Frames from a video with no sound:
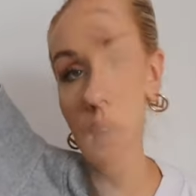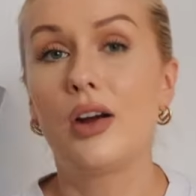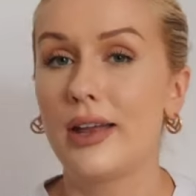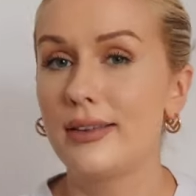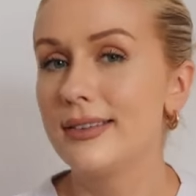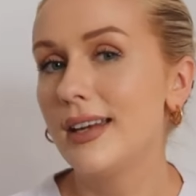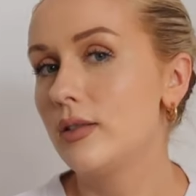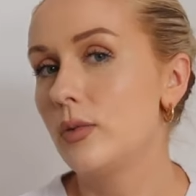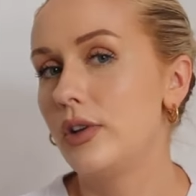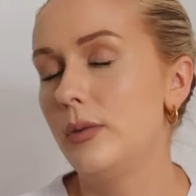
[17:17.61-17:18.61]
Okay, this
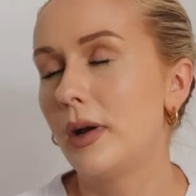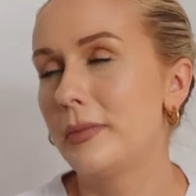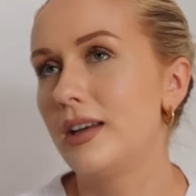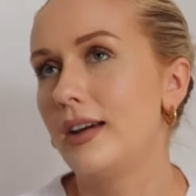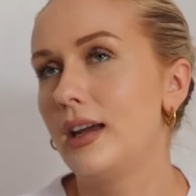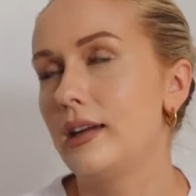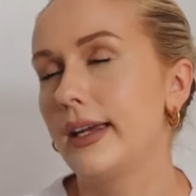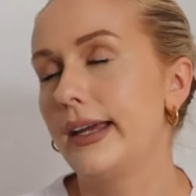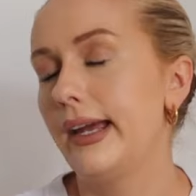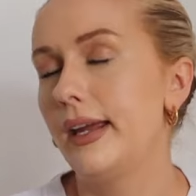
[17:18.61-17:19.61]
next one, you might be
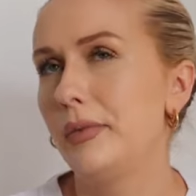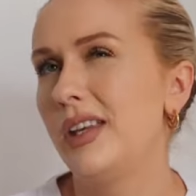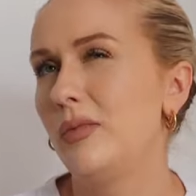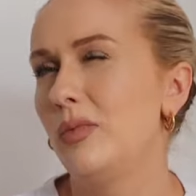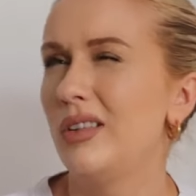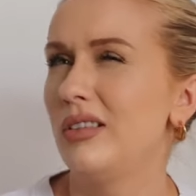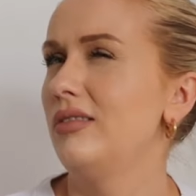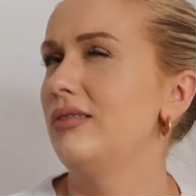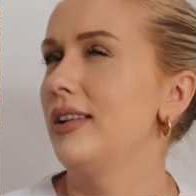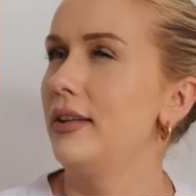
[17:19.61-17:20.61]
like, Amy, what
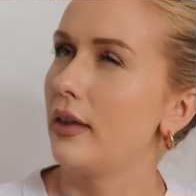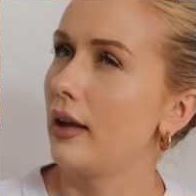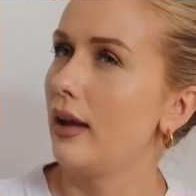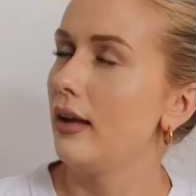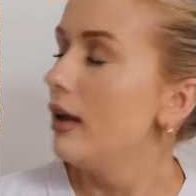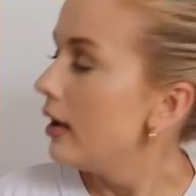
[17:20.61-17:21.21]
are you thinking?